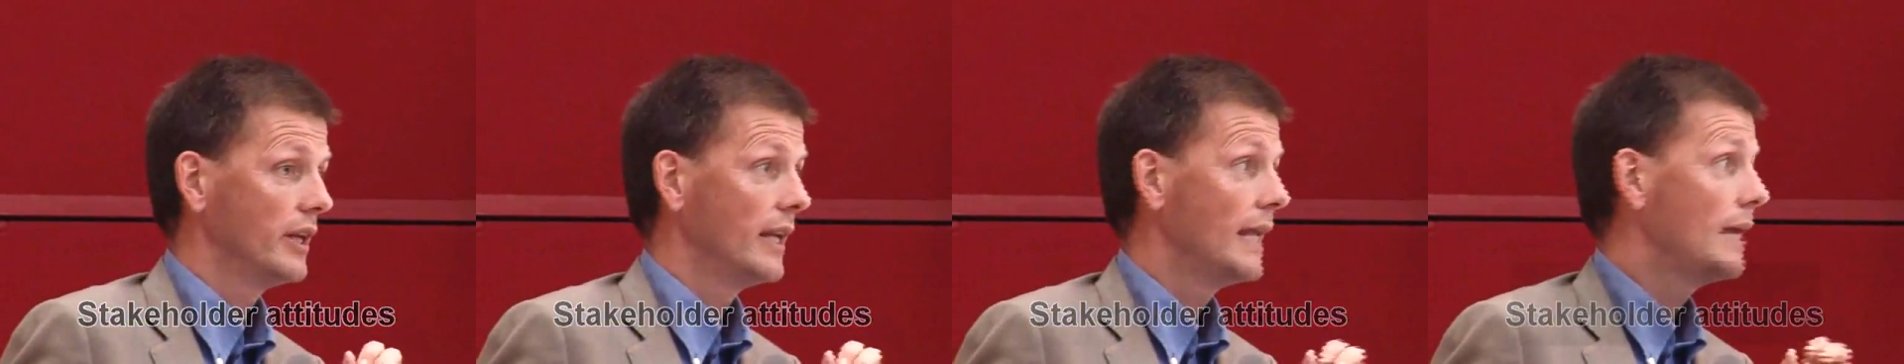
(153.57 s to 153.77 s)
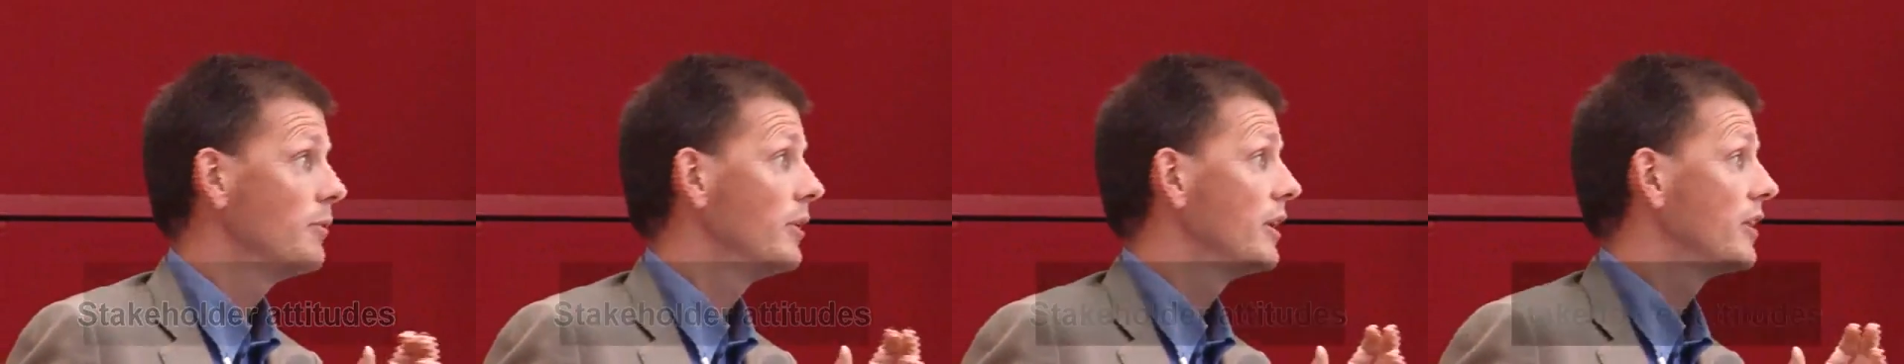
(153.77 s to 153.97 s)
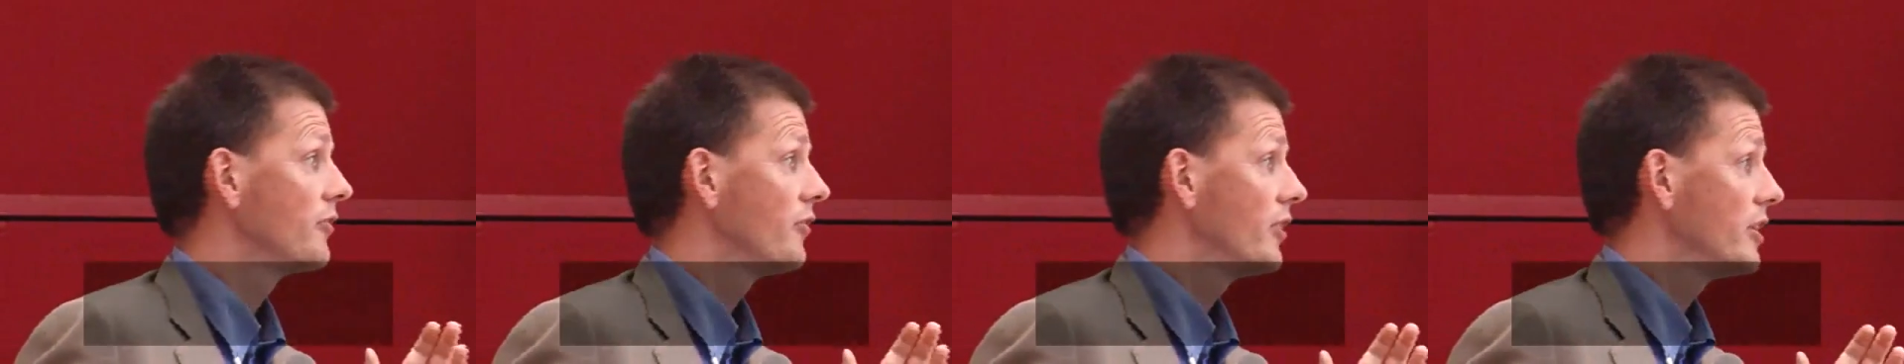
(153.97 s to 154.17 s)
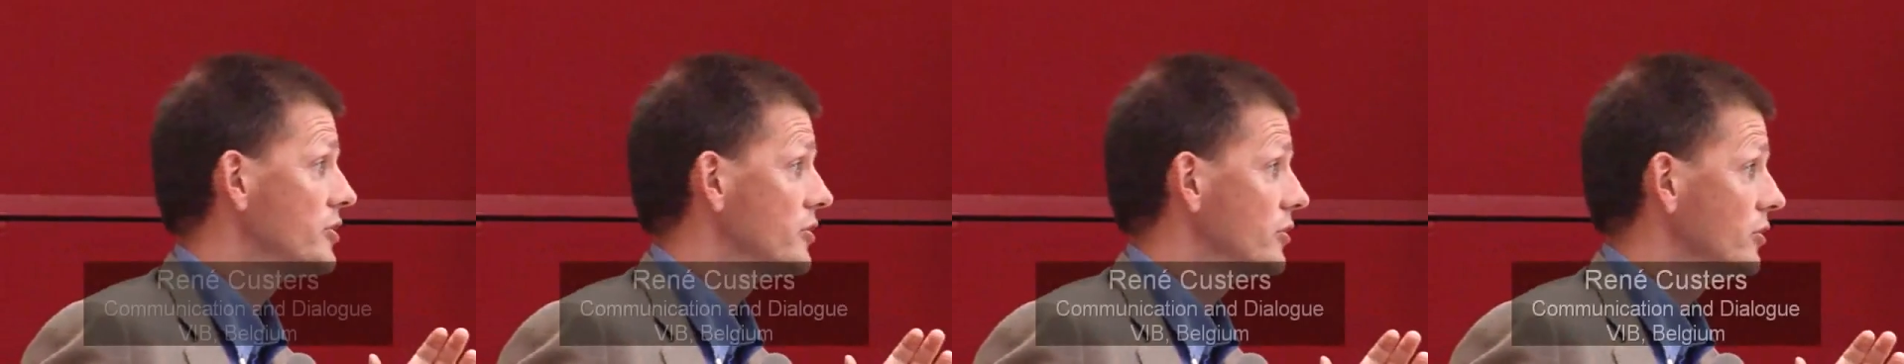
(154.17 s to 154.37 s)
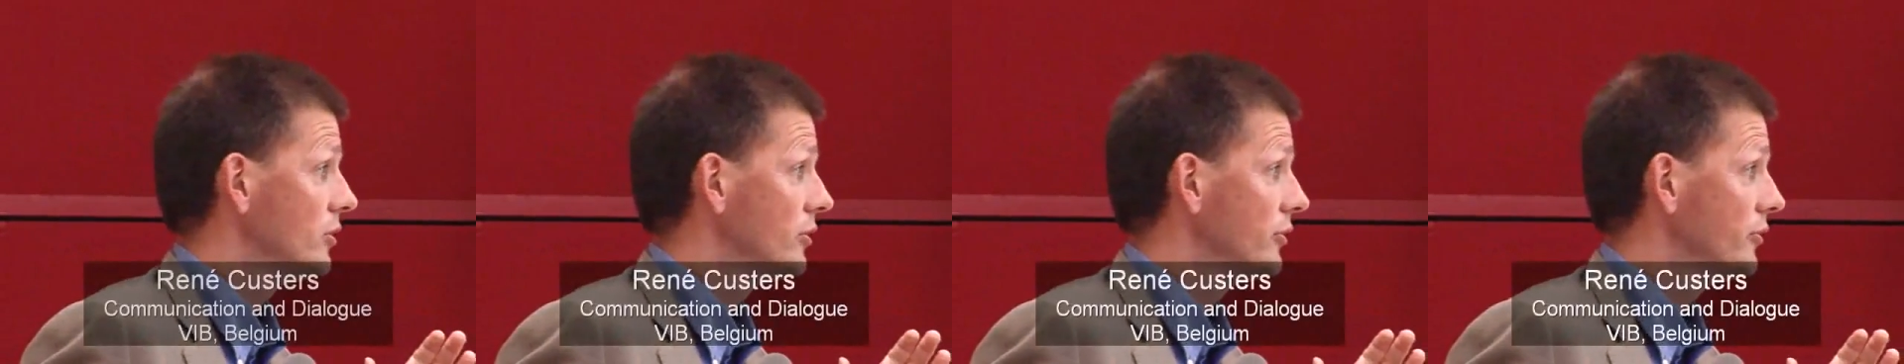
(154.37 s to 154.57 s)
the labeling
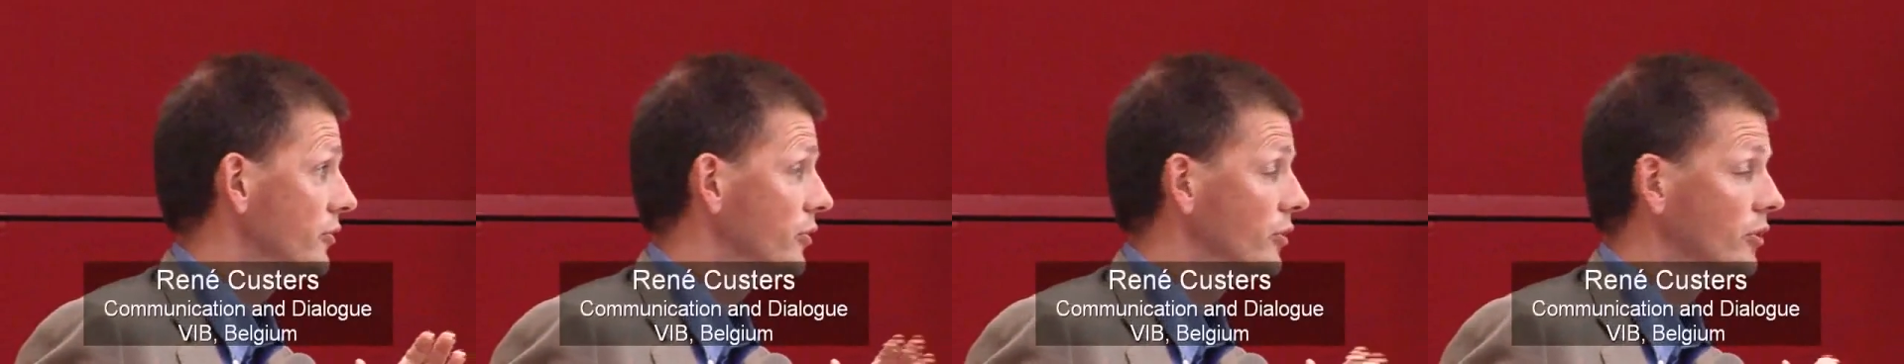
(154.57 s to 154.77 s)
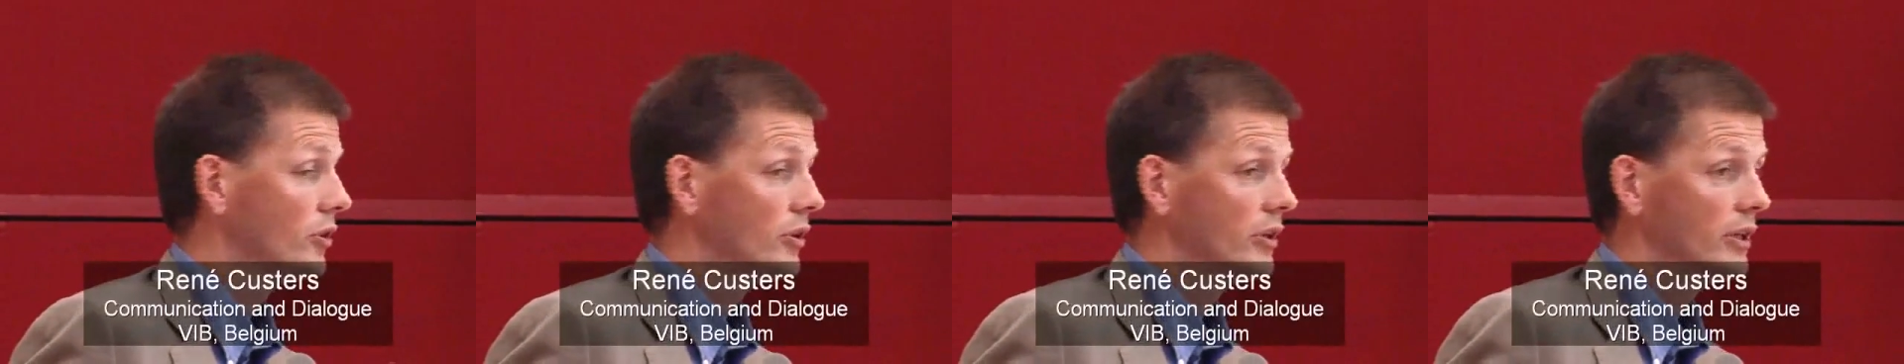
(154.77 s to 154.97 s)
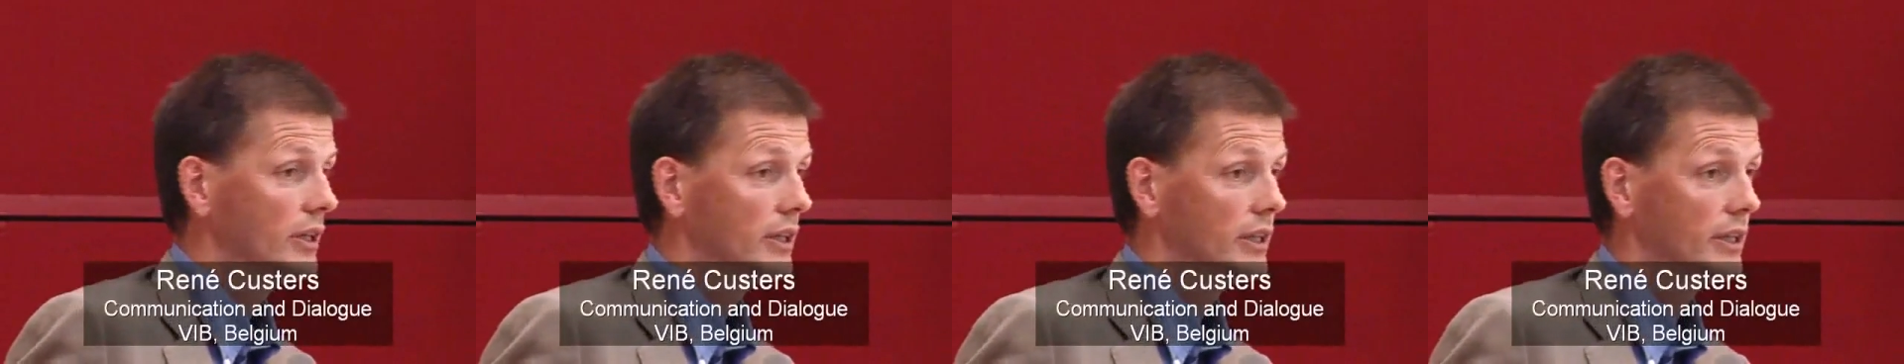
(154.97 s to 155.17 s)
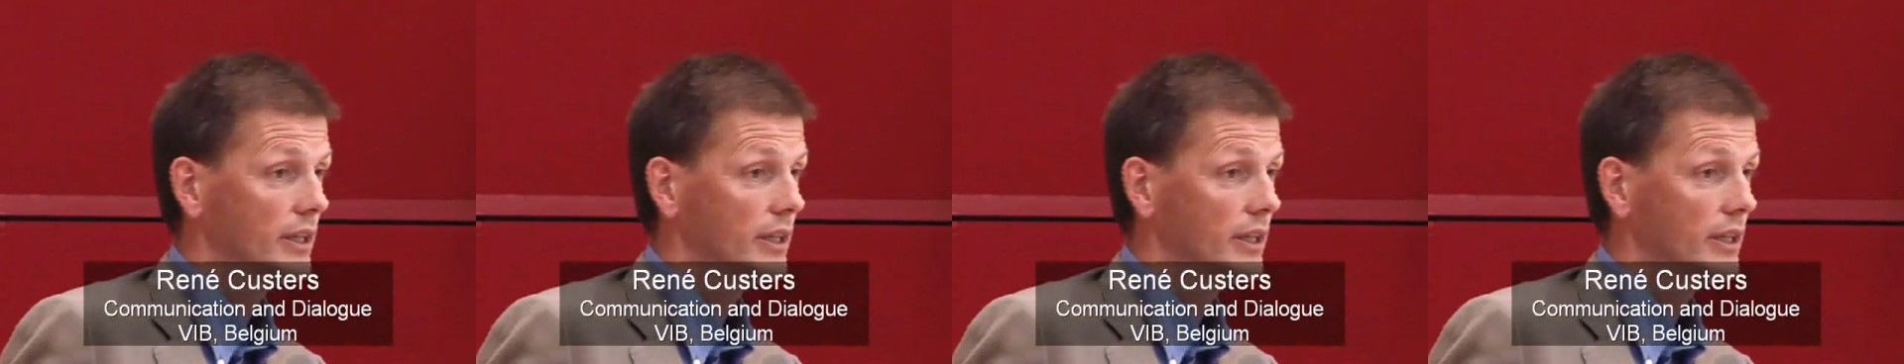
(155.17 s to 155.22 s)
threshold for